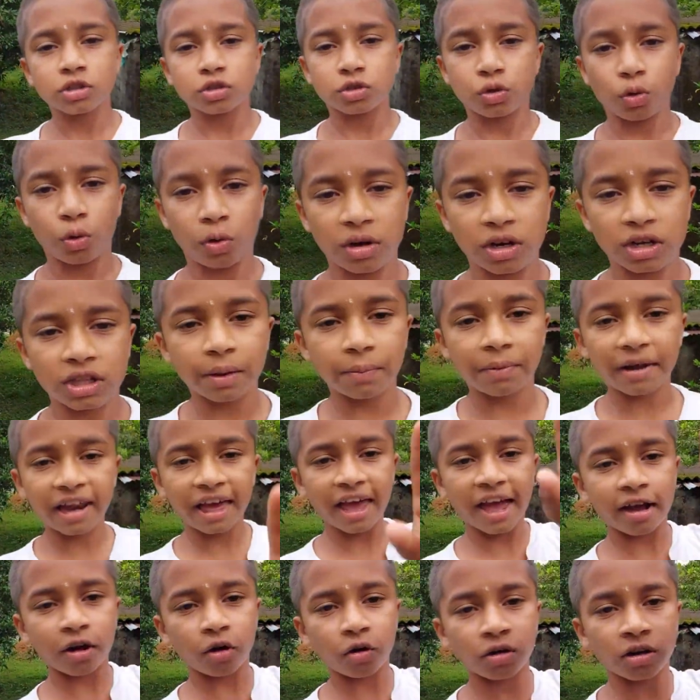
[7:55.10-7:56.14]
So hit the
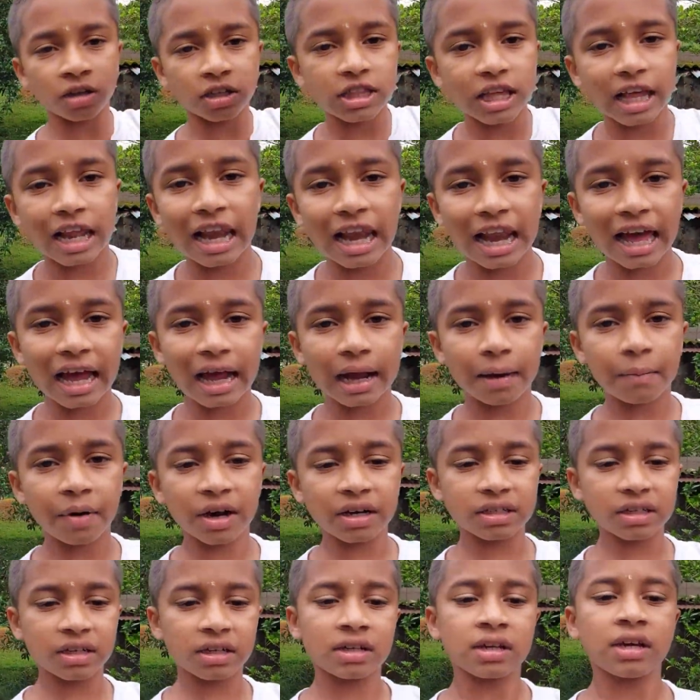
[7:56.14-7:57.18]
bell icon. Hit the like
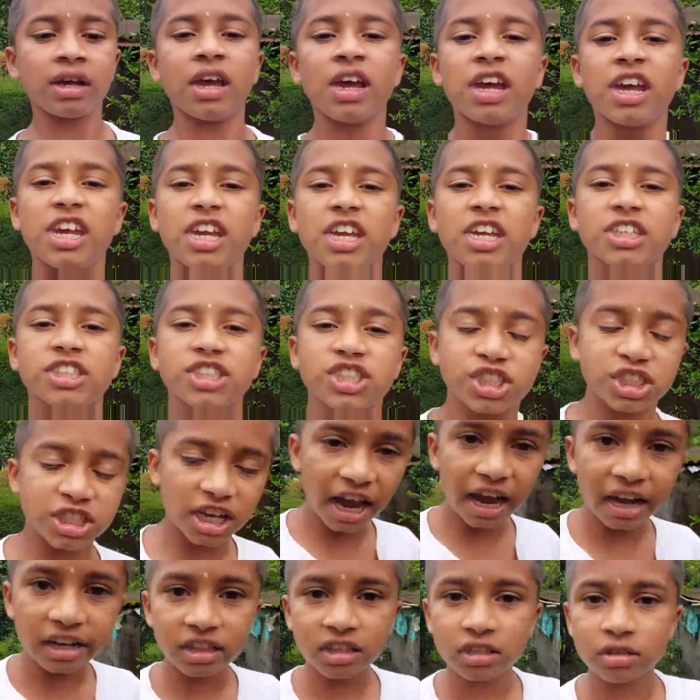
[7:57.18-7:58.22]
button.
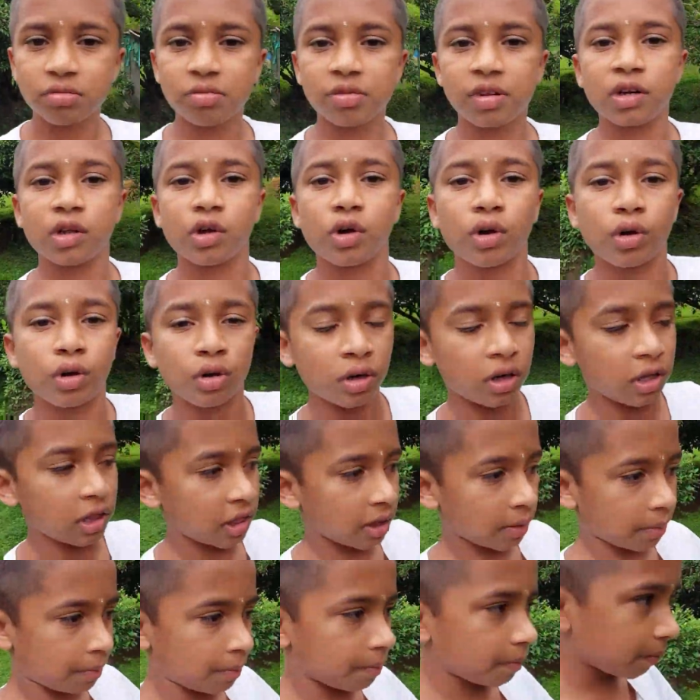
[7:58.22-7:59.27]
Share this video. Hit
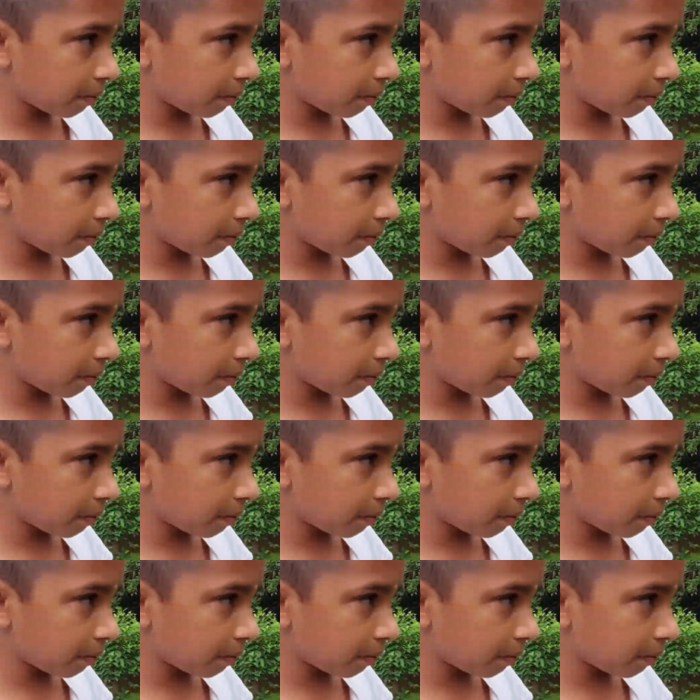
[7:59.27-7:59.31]
the,